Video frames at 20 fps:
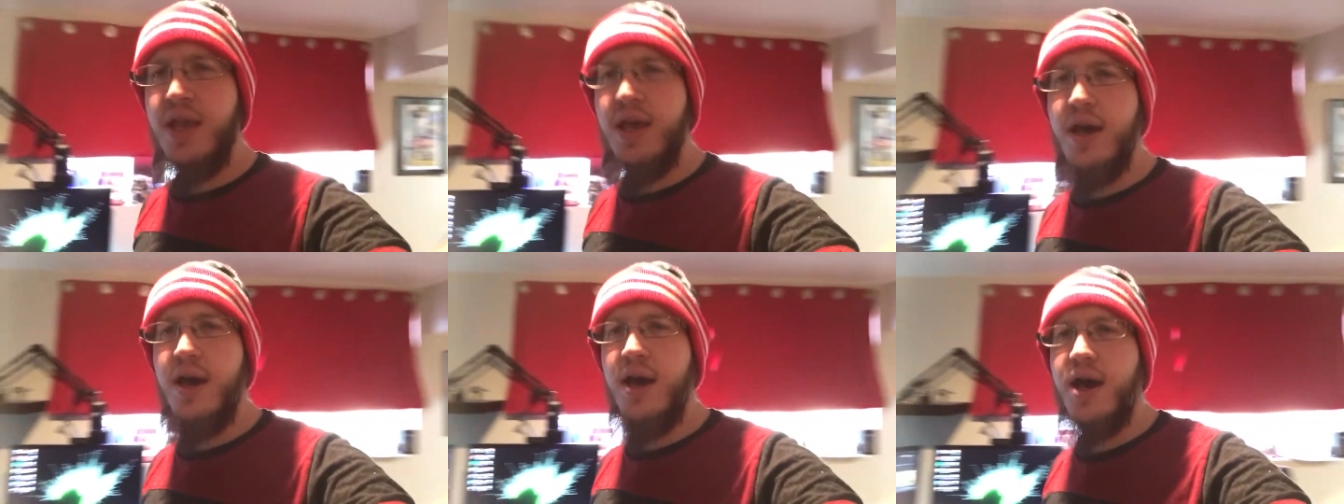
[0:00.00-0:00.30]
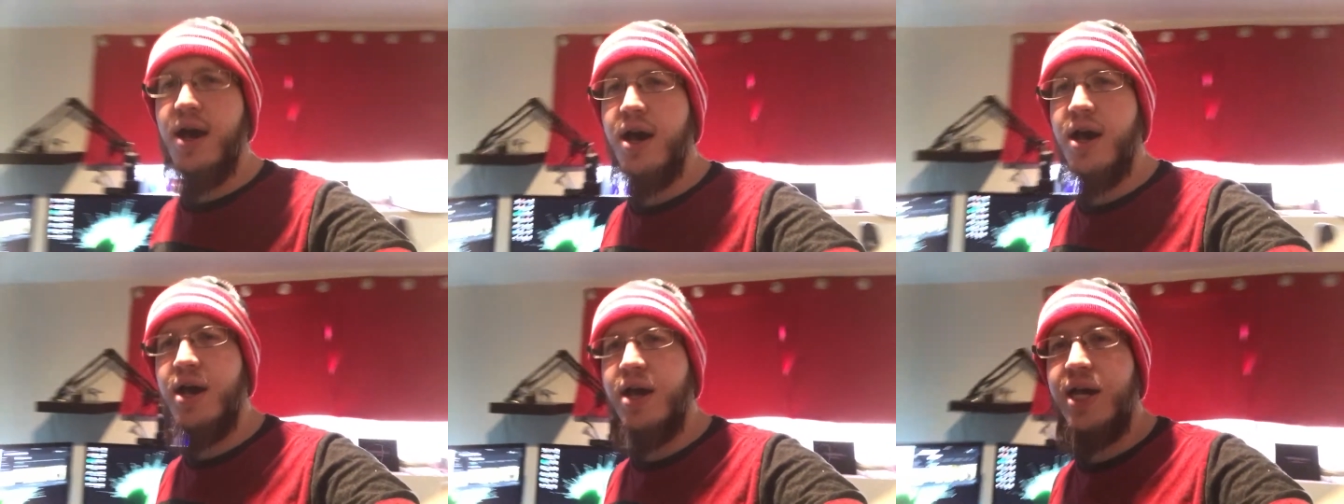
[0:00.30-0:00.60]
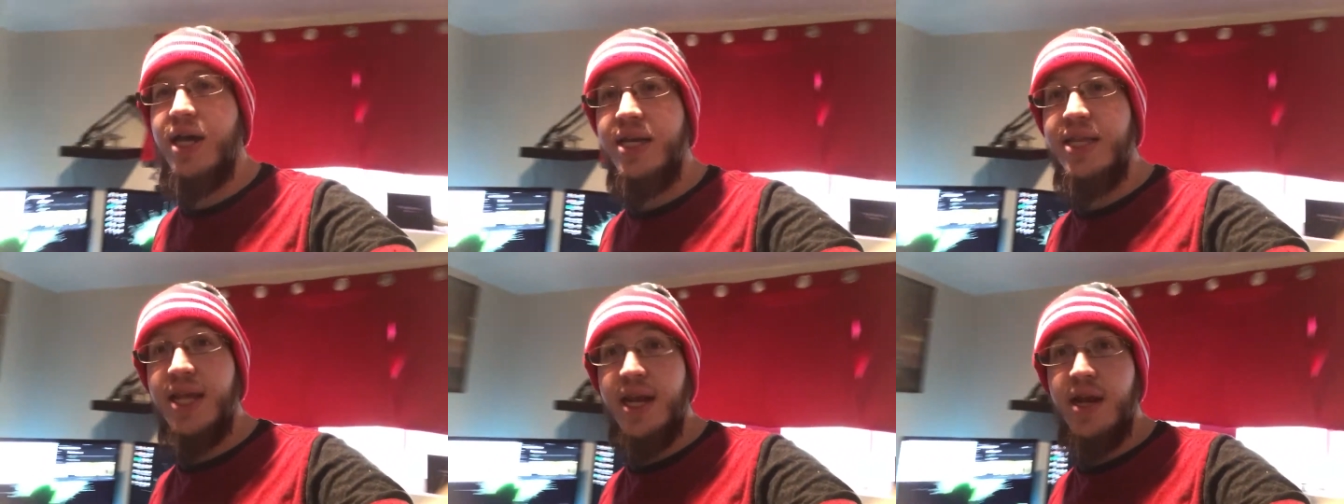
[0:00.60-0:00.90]
Uh,
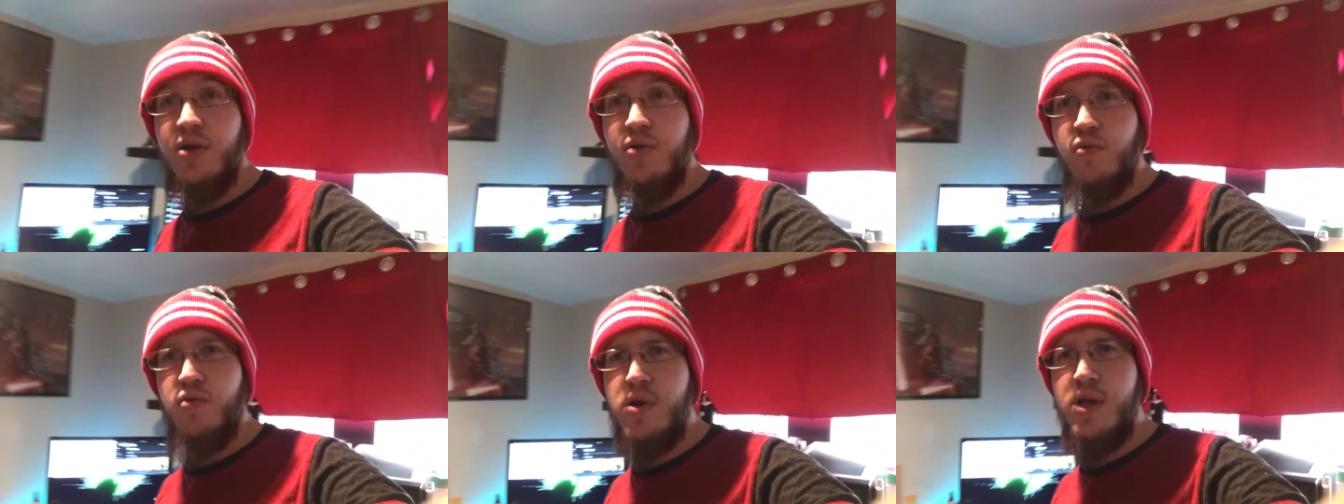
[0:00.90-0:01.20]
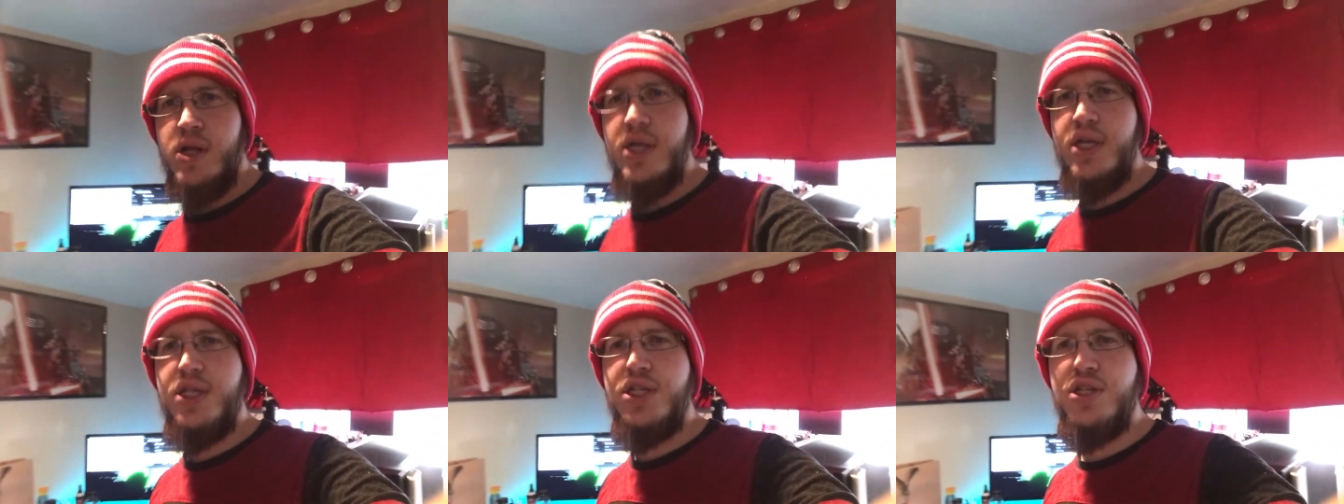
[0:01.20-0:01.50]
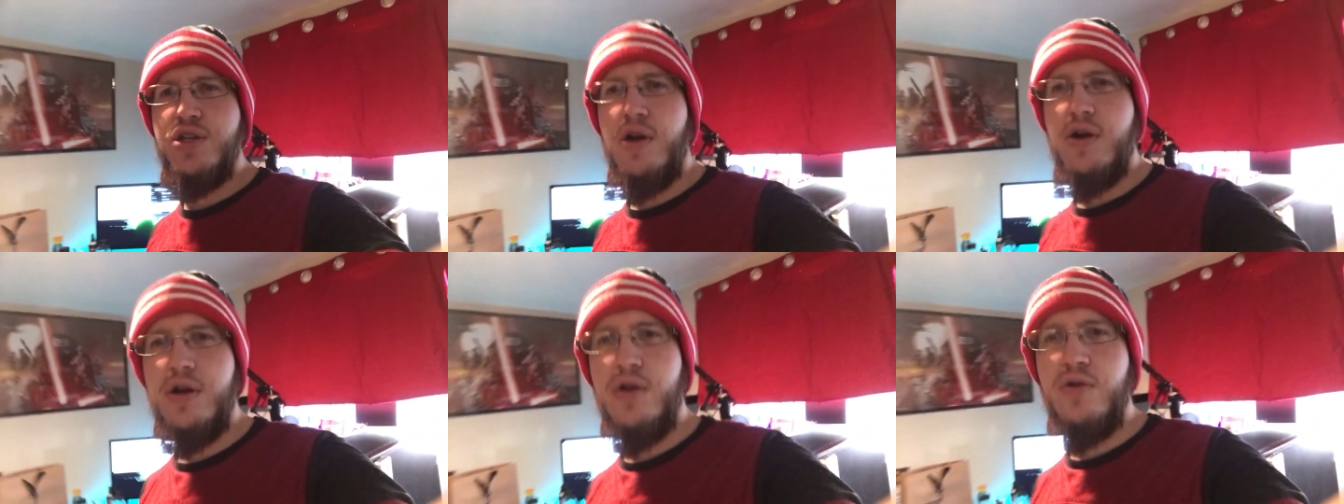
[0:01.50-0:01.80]
and then I really
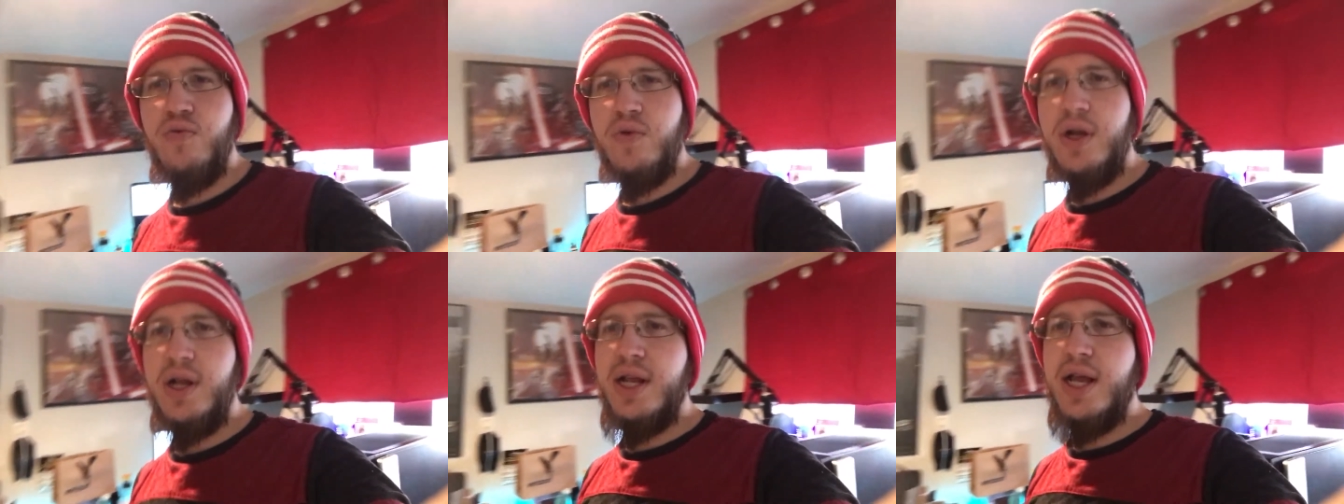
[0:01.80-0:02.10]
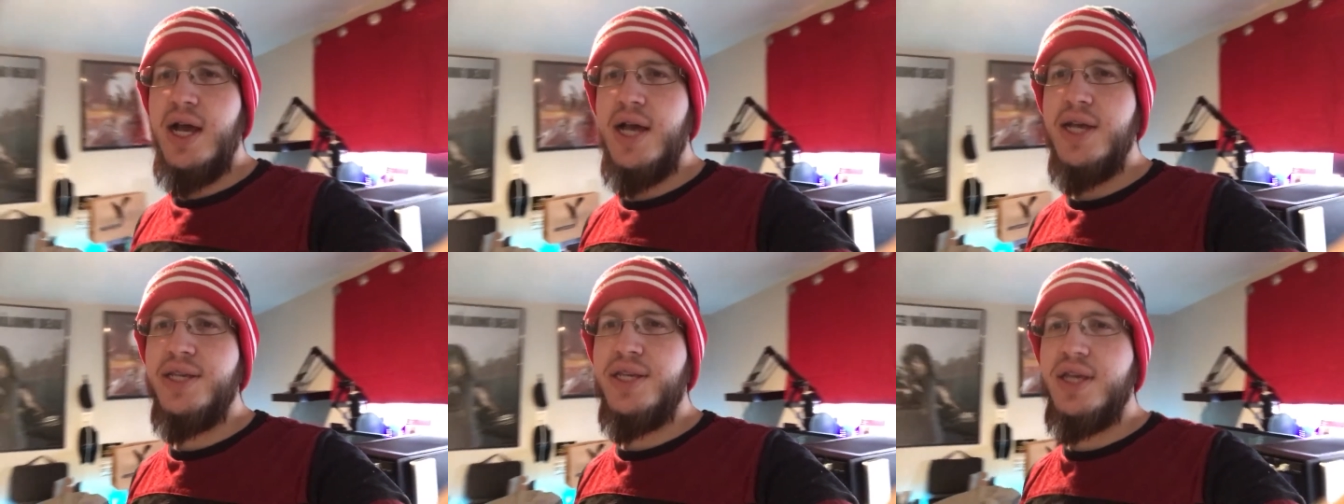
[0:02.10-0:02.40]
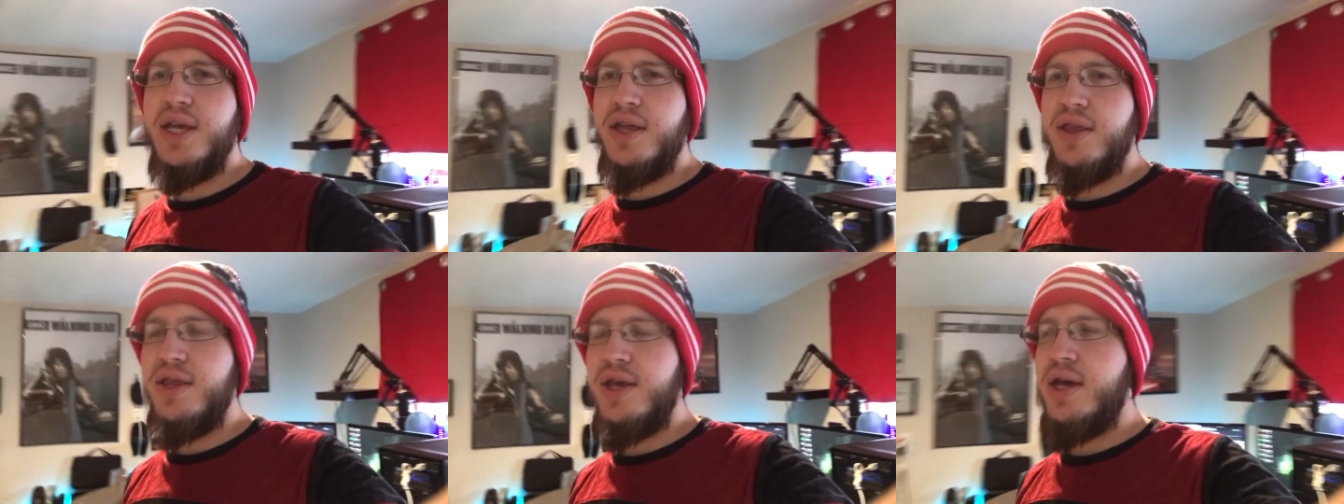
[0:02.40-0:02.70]
started
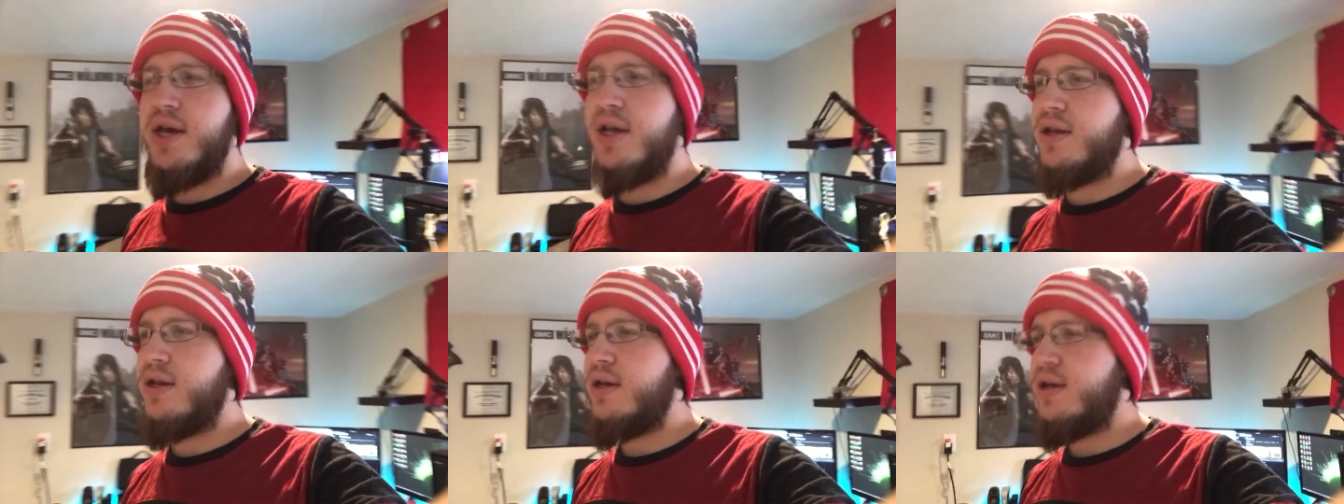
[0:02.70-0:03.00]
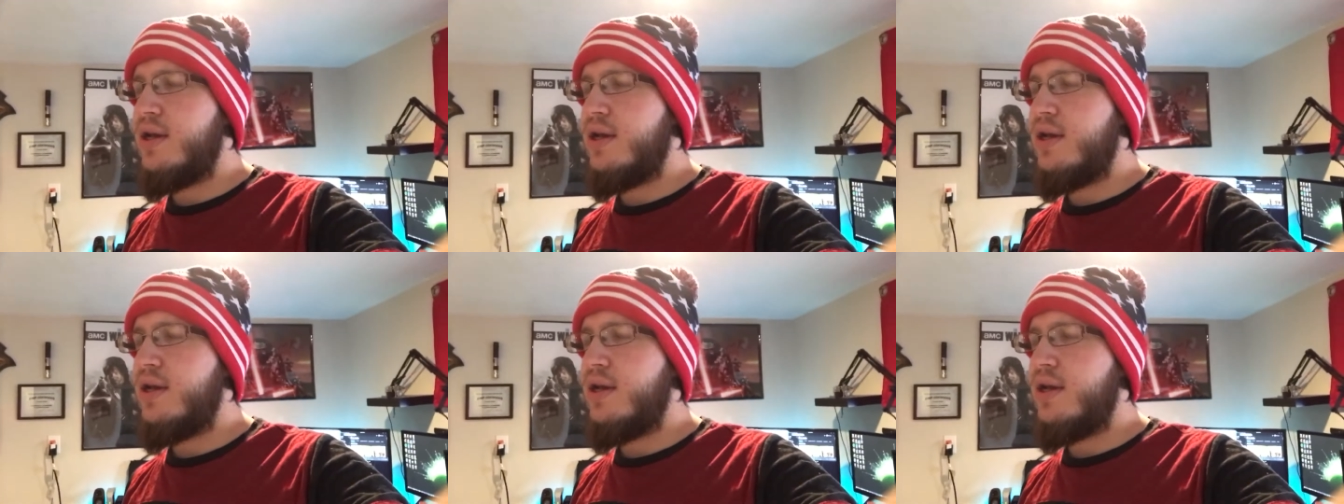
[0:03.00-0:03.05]
realizing that